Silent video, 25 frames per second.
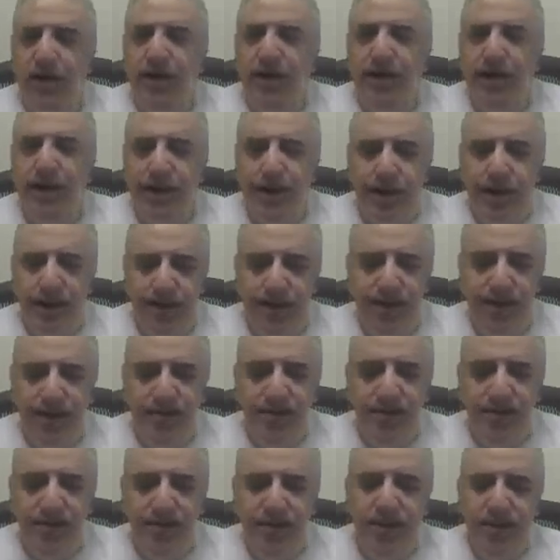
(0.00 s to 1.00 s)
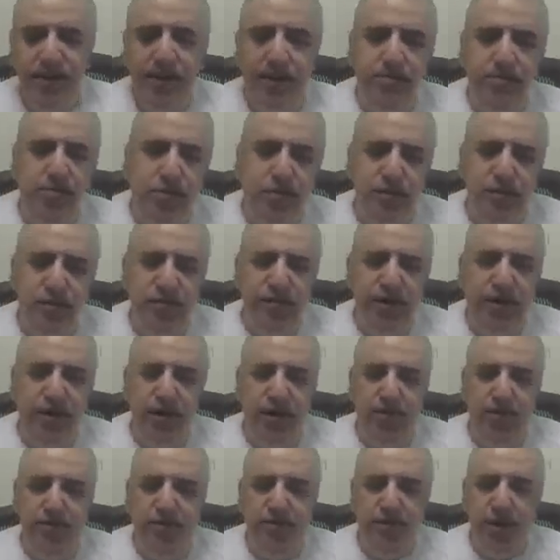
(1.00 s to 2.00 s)
and this is the name of the file.
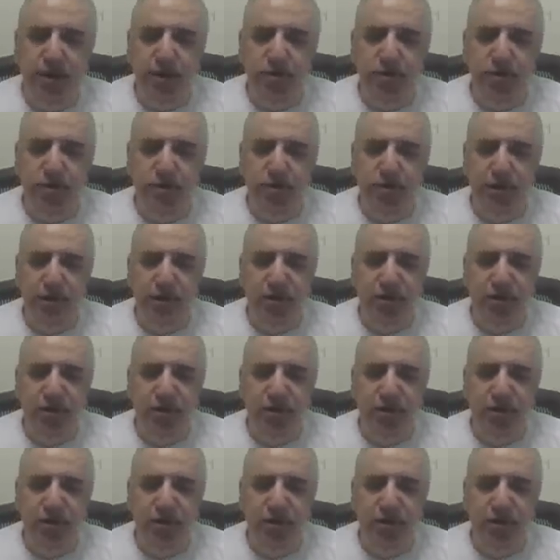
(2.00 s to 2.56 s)
I'm trying to find